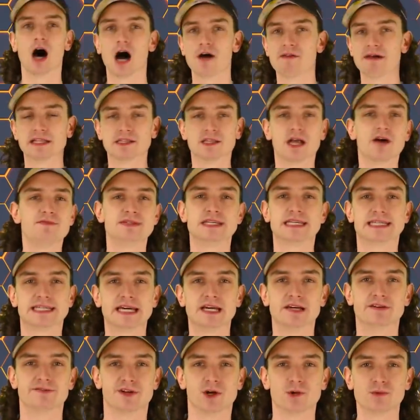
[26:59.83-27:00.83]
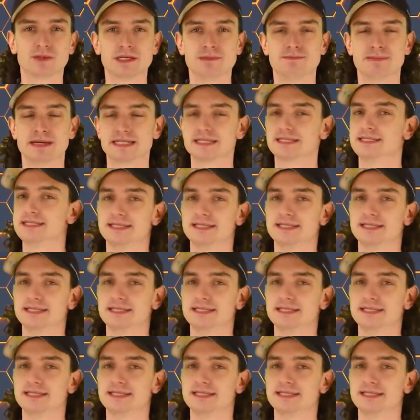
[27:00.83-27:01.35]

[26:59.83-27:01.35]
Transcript: All that love to give, it only makes